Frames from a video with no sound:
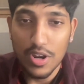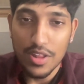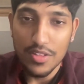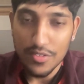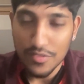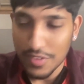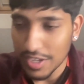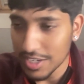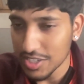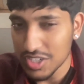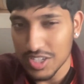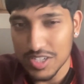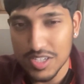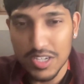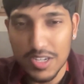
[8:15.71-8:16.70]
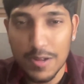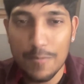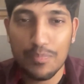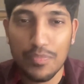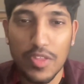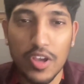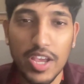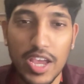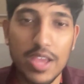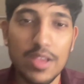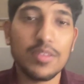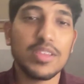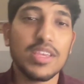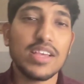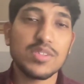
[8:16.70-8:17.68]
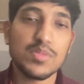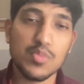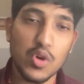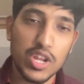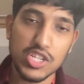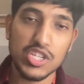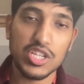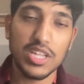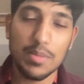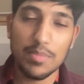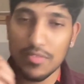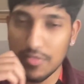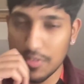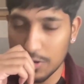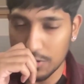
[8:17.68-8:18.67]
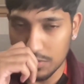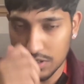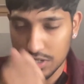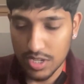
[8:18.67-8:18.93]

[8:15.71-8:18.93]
and you think it's just get some more energy in that midfield.